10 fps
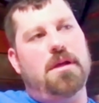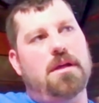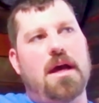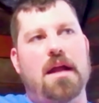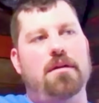
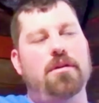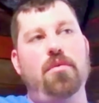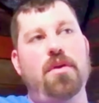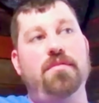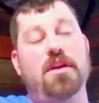I don't know.
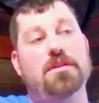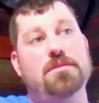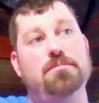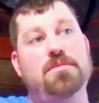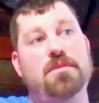We've killed
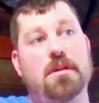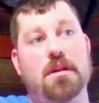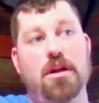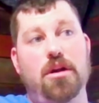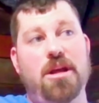some
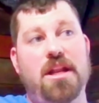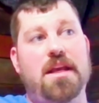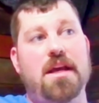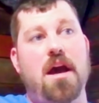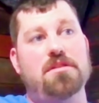little bitty
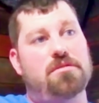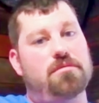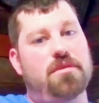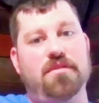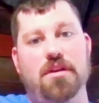coyotes
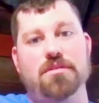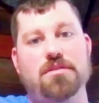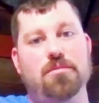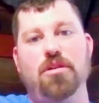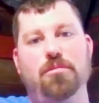and we've killed
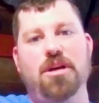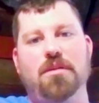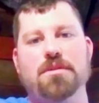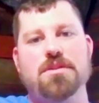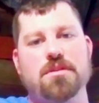some real big
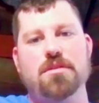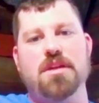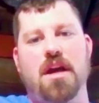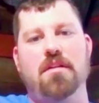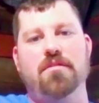ones. So it's
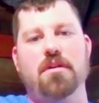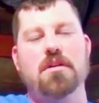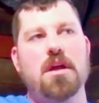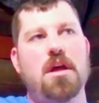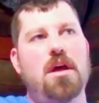kind of a
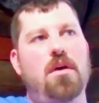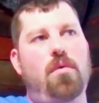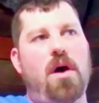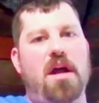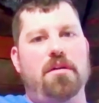
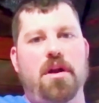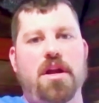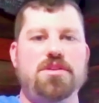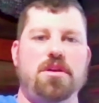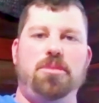wide
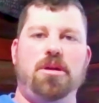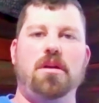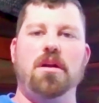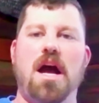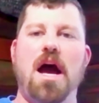range up
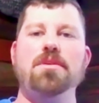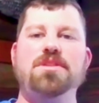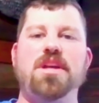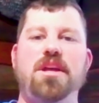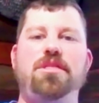here. I would
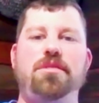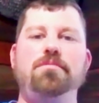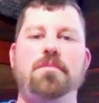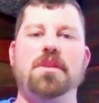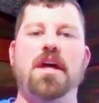say
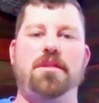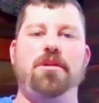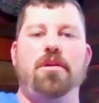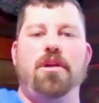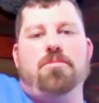that
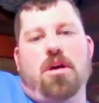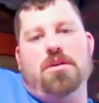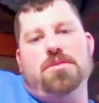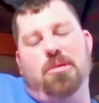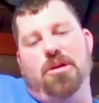30
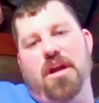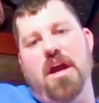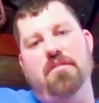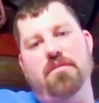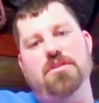mark's pretty
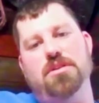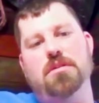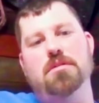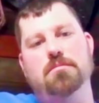average.